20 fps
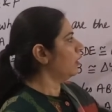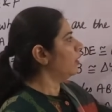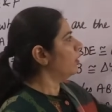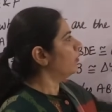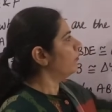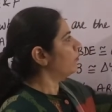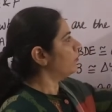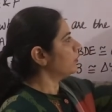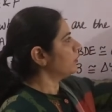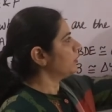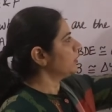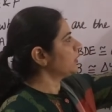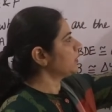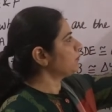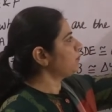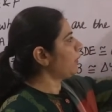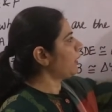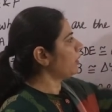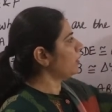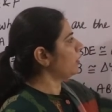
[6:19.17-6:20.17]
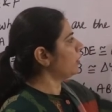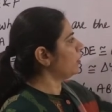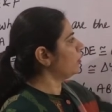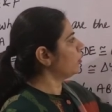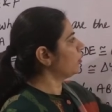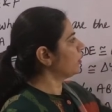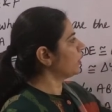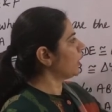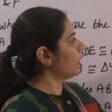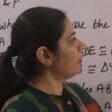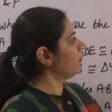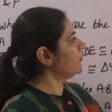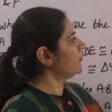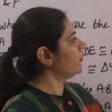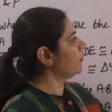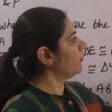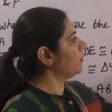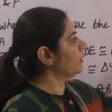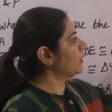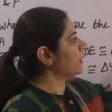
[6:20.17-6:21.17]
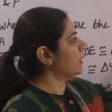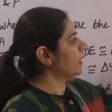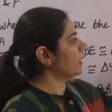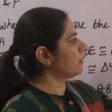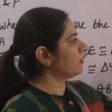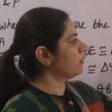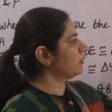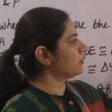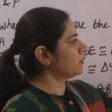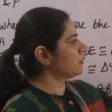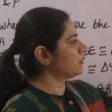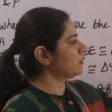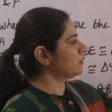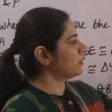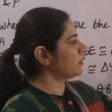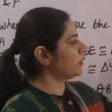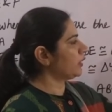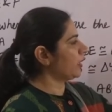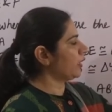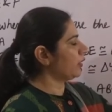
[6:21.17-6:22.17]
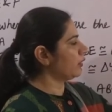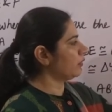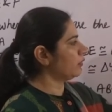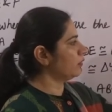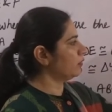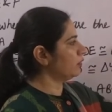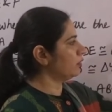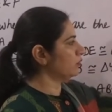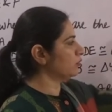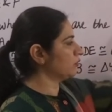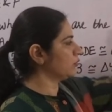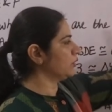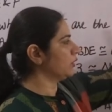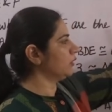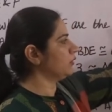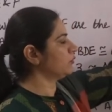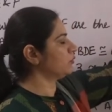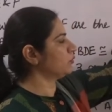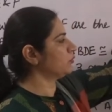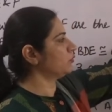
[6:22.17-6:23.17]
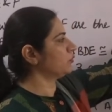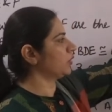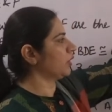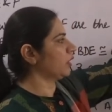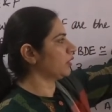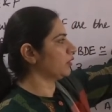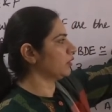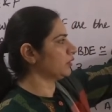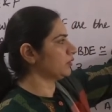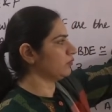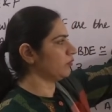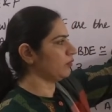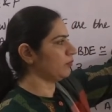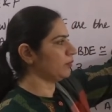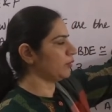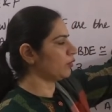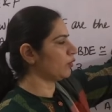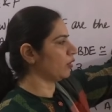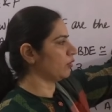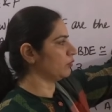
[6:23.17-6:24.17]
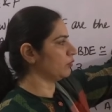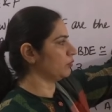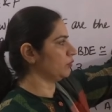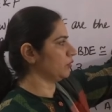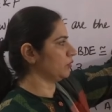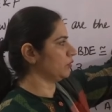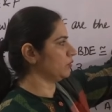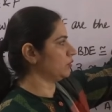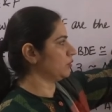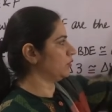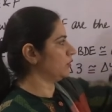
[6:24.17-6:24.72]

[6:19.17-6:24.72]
For this parallelogram we will take this is the diagonal, so these two triangles will be congruent.